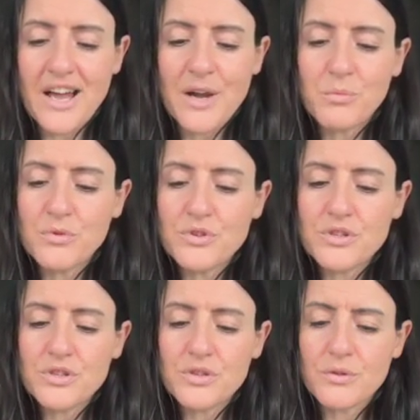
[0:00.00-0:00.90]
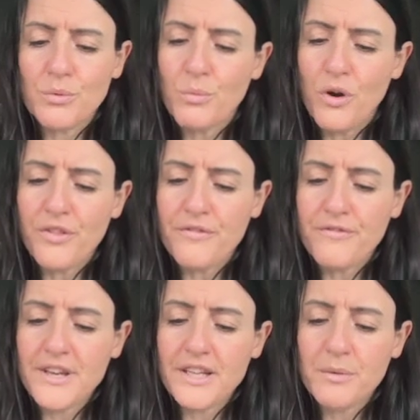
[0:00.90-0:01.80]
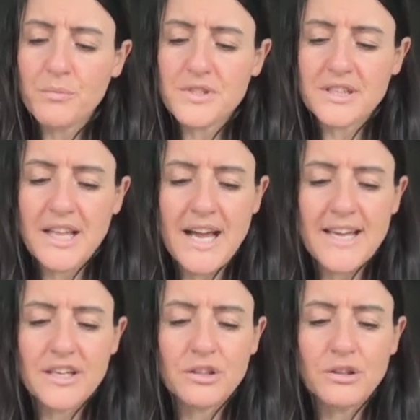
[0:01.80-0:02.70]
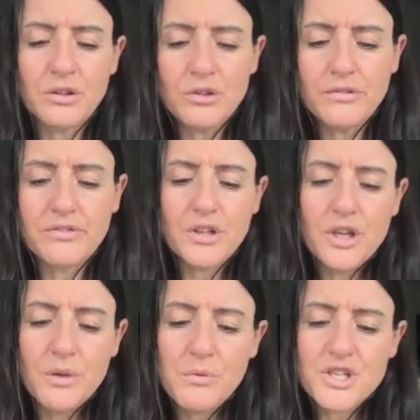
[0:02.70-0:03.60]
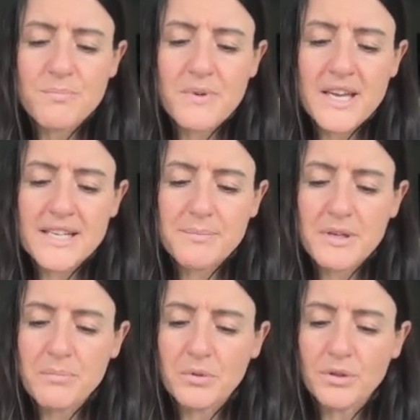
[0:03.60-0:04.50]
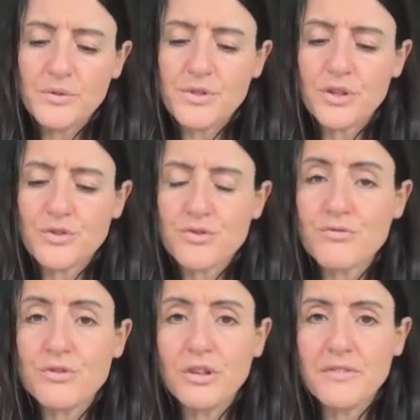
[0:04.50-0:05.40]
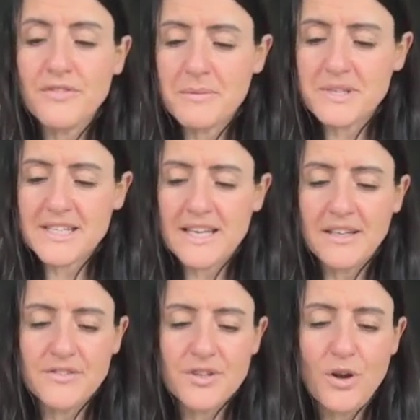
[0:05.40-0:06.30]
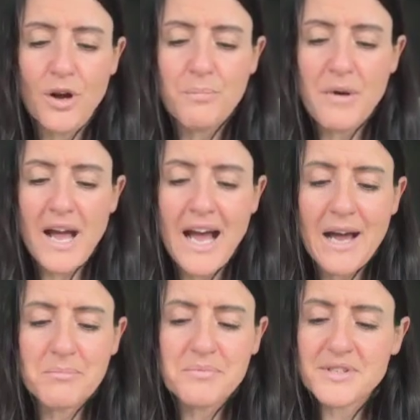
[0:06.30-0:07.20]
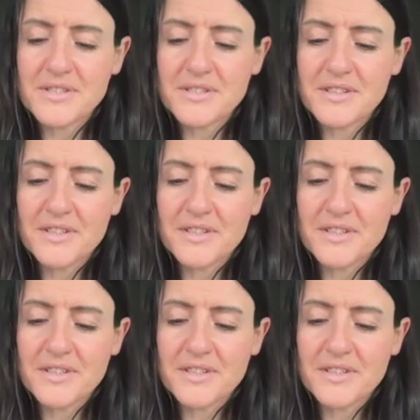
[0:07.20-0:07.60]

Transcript: I wondered what the feeling was like, love, which makes people lose control of themselves, or perhaps